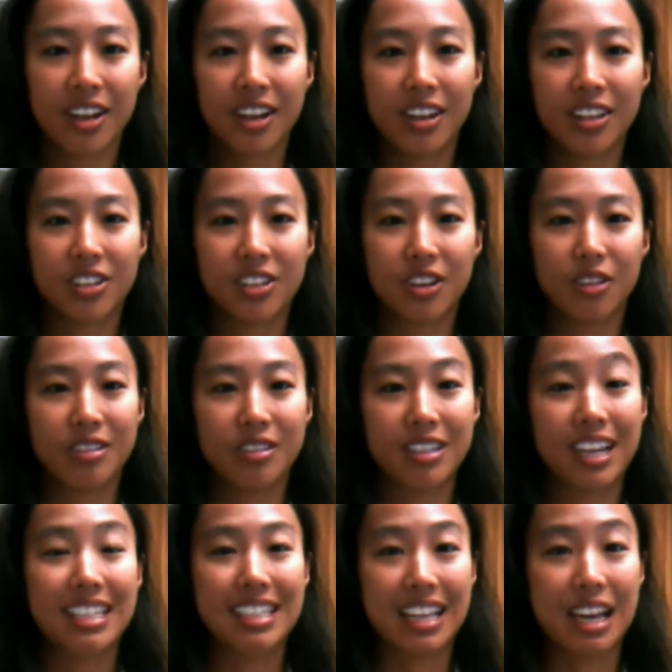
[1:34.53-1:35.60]
So
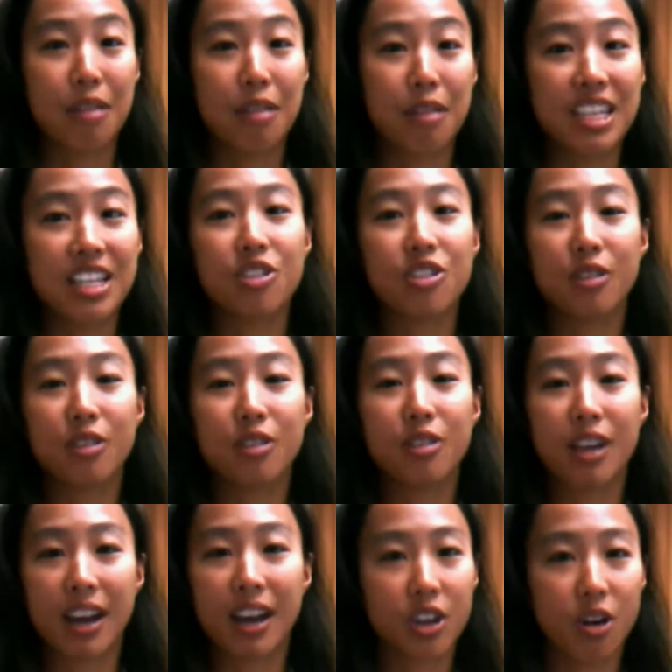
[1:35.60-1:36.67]
yes, that means you have
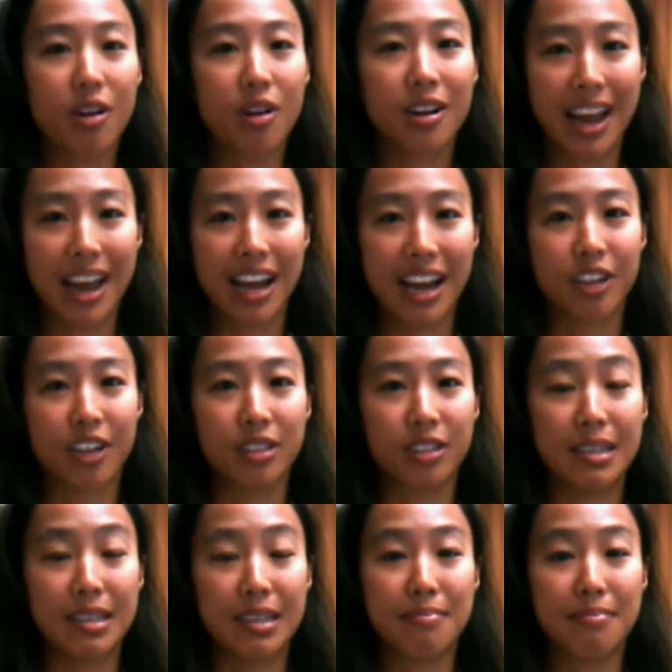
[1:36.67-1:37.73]
to go and
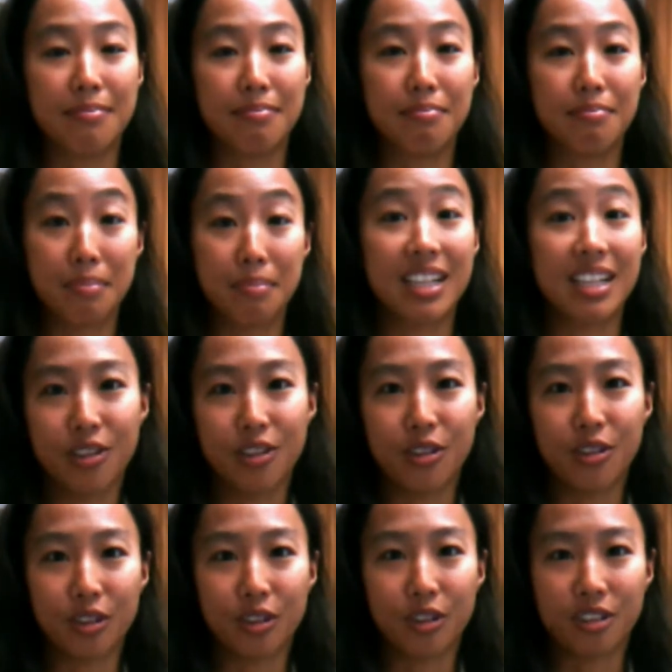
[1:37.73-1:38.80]
actually meet the
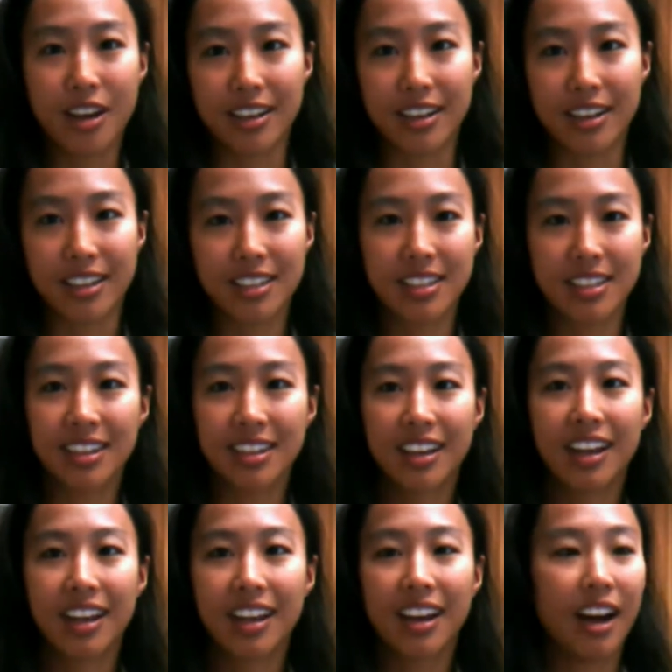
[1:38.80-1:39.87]
orthodontist.
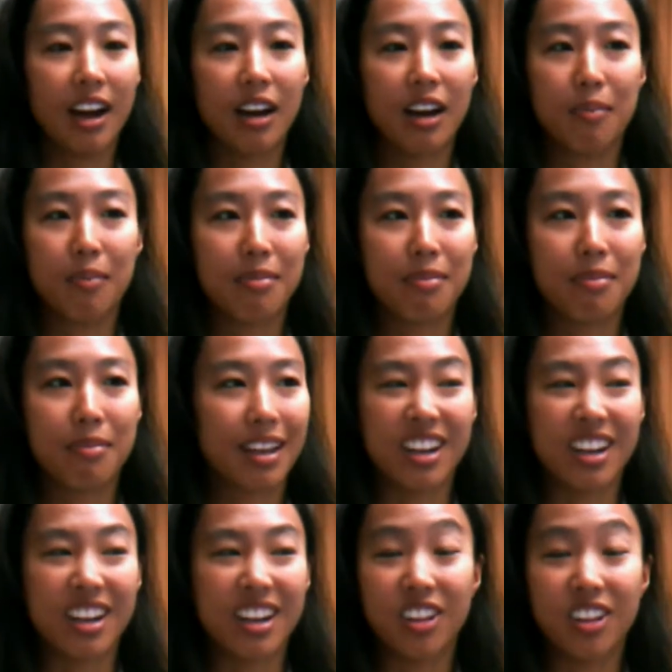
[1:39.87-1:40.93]
And a
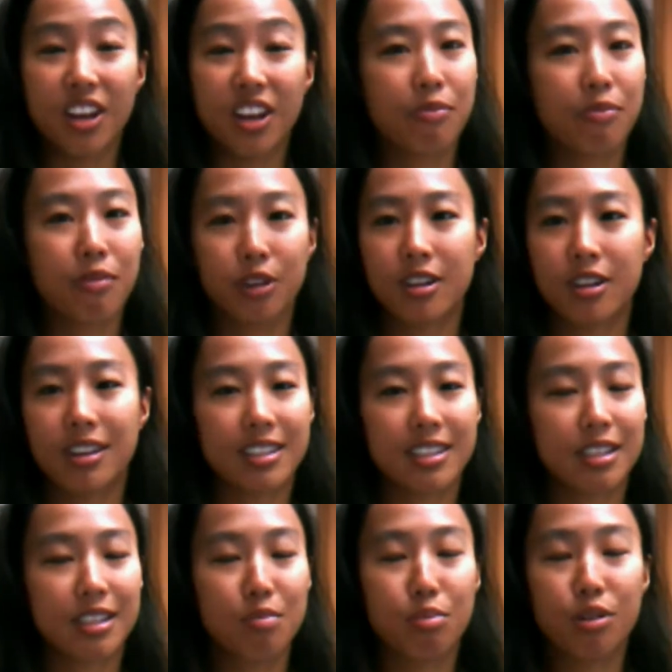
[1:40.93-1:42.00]
lot of orthodontists
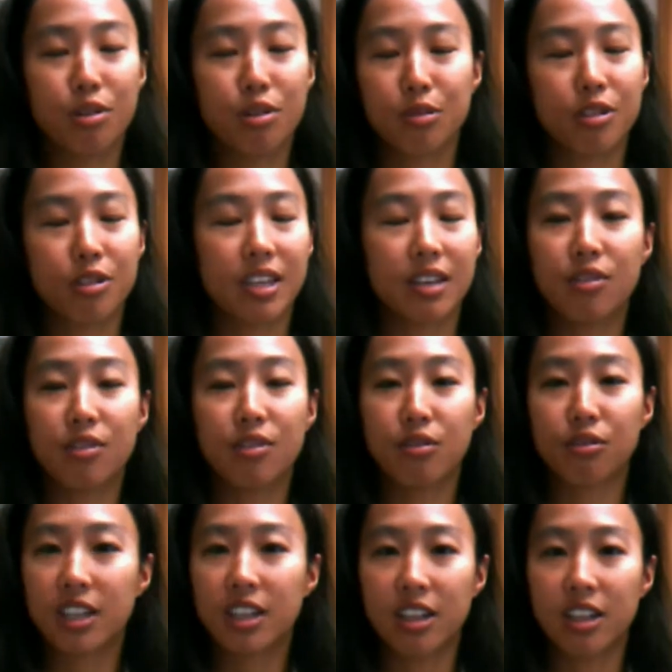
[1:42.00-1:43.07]
in Boulder will give you
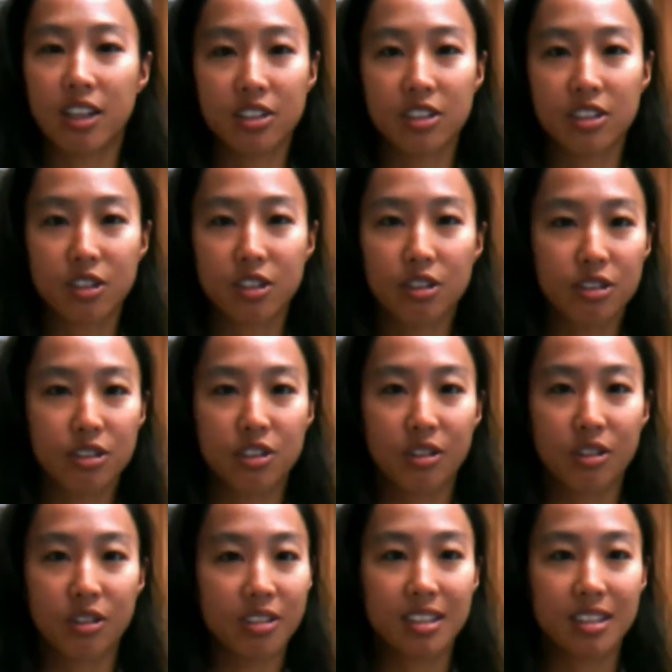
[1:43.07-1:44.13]
free consults, so
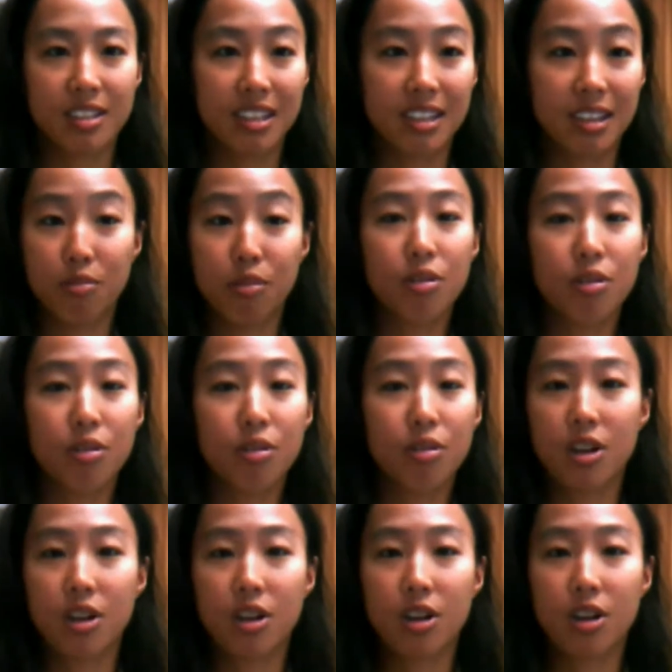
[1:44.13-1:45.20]
it won't
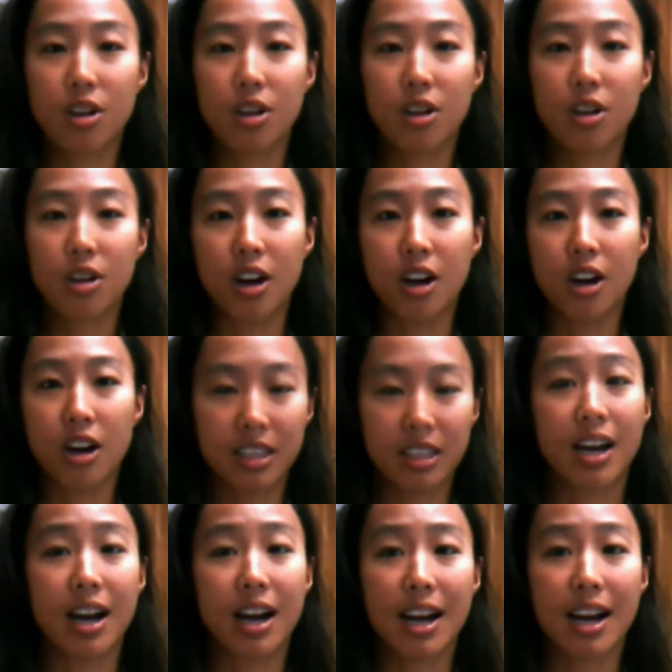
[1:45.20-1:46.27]
cost you anything
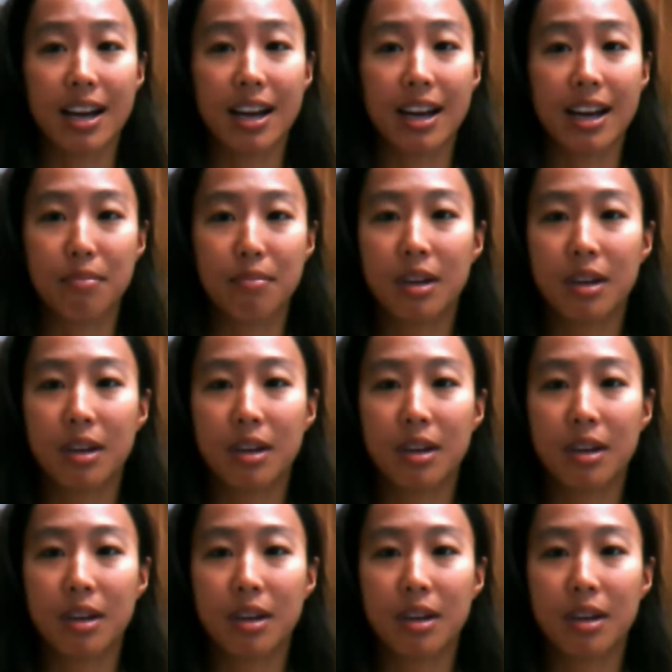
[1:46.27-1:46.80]
but your time.